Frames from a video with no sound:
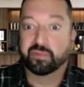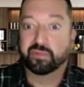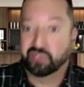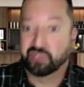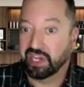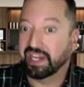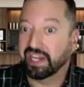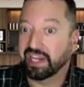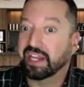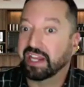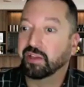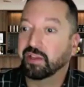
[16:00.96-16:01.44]

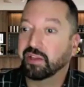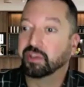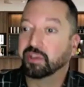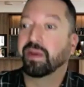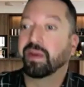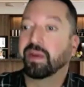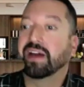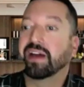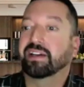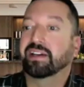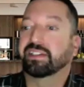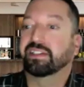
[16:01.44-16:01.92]
checking those
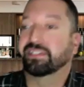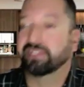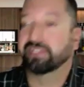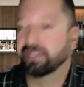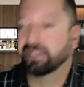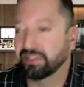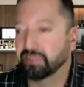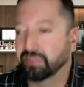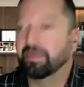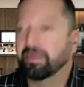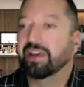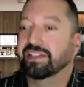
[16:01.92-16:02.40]

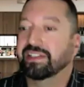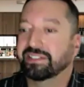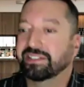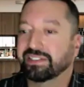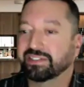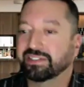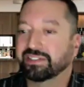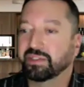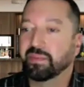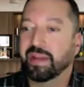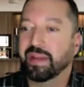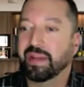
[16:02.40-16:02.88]

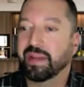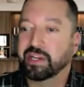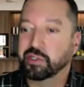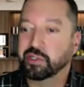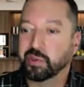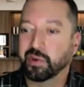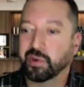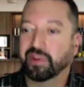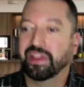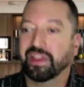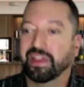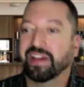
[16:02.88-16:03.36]
boxes to make
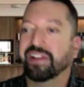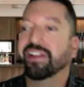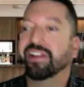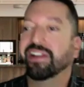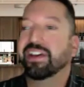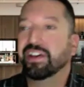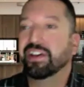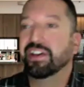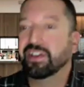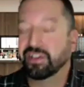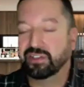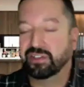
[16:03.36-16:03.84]
sure that
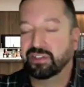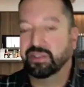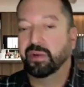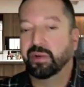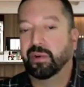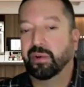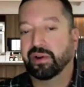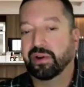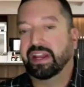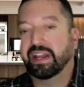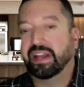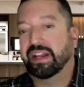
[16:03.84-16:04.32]
you
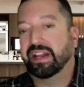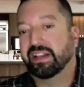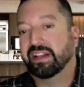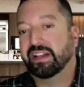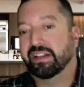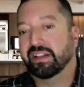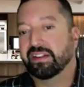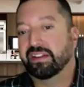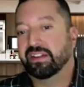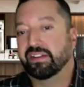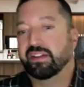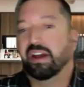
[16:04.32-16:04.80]
are
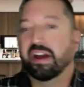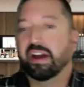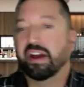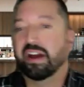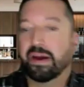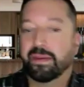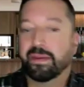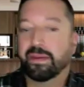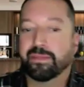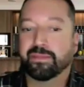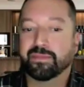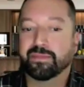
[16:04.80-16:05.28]
getting
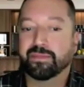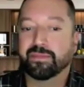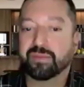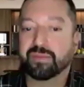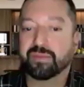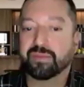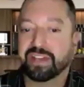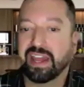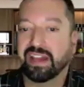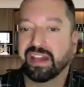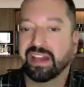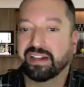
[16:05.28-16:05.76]
your
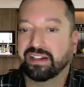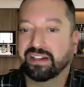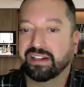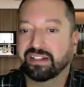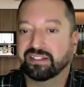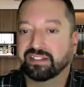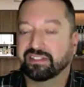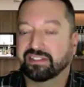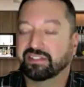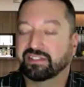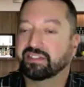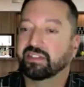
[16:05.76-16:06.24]

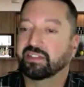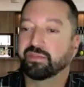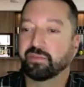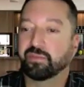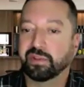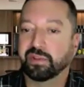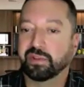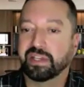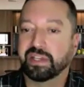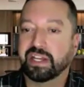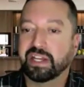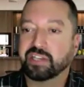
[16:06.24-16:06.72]
candidates
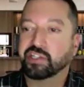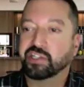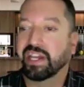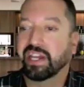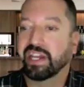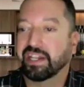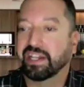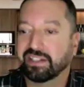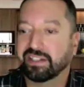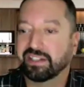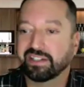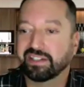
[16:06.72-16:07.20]
fully
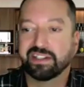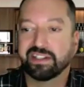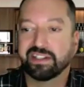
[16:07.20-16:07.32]
educated?